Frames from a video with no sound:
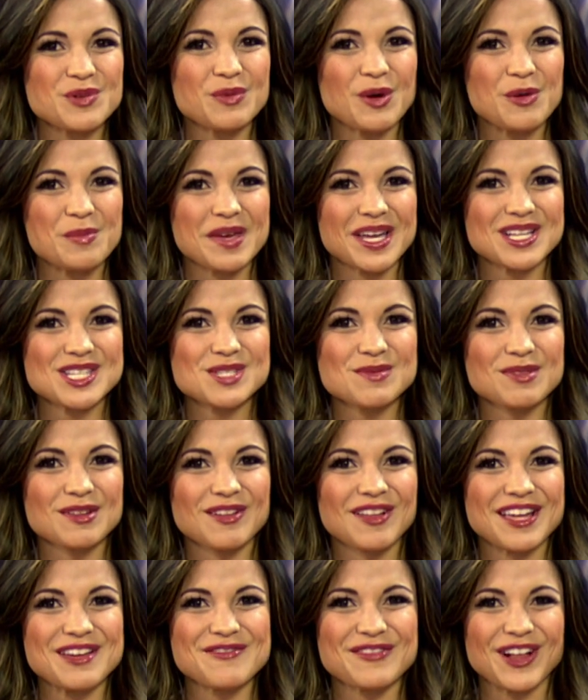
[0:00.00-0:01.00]
romance with
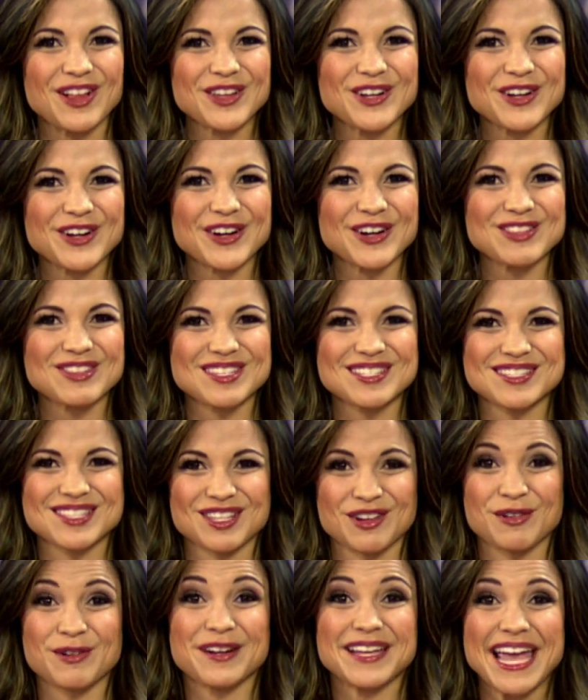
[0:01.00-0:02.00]
Clay Felker, the yeah.
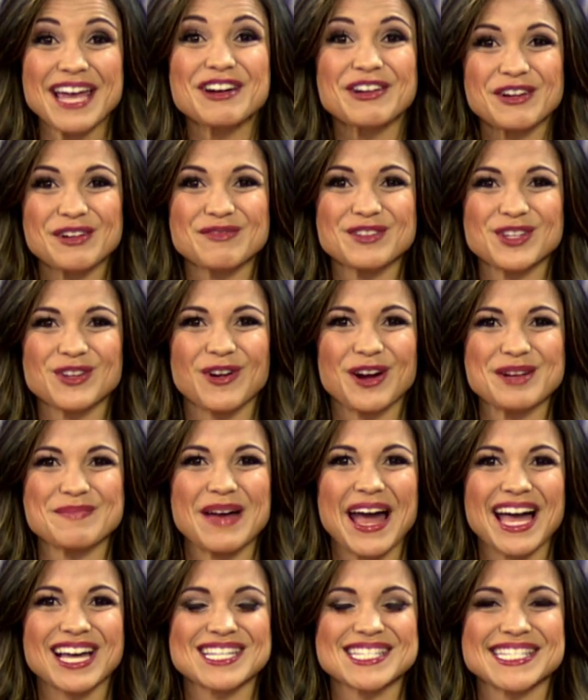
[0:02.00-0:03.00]
creator of New York
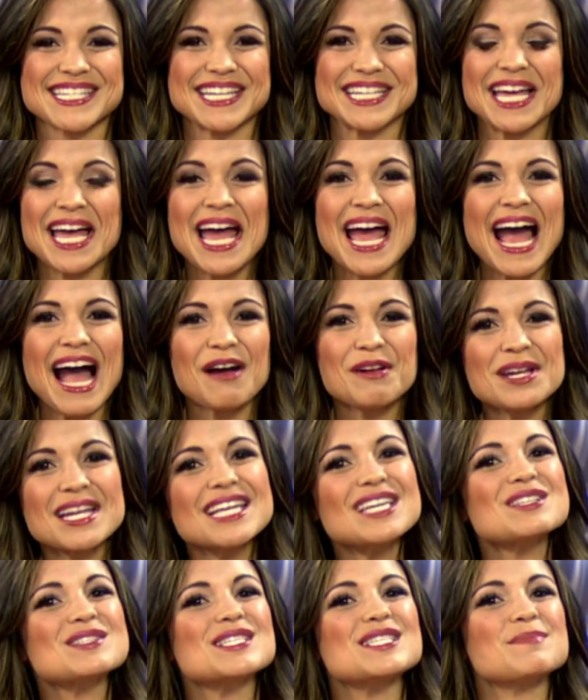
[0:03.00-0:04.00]
Magazine. How did he
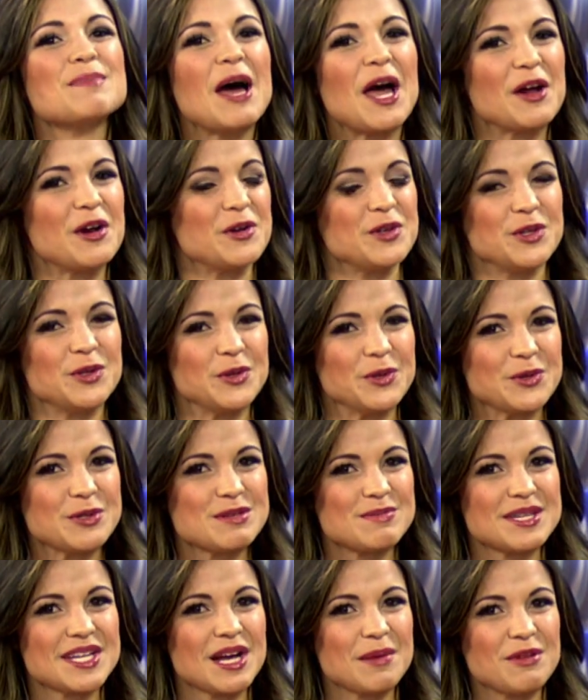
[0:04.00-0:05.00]
inspire you to
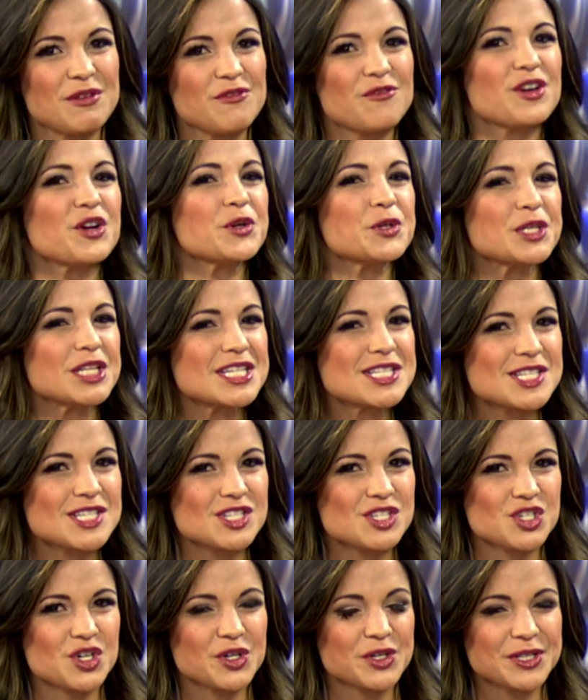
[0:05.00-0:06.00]
become a fearless
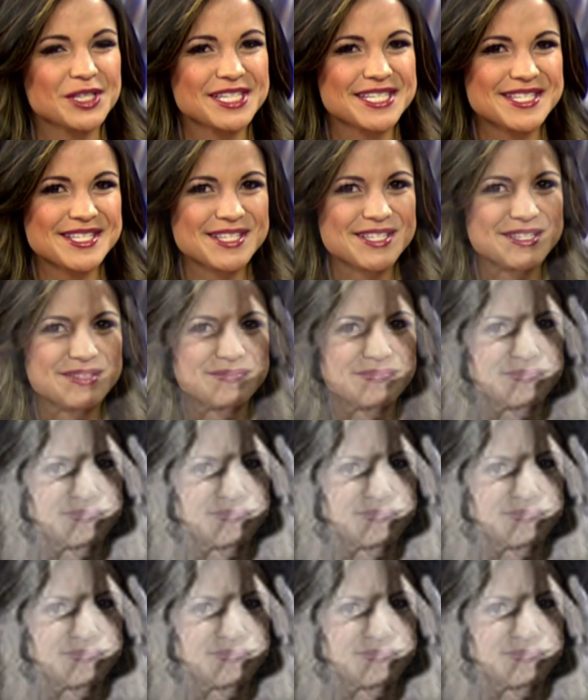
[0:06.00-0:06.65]
journalist?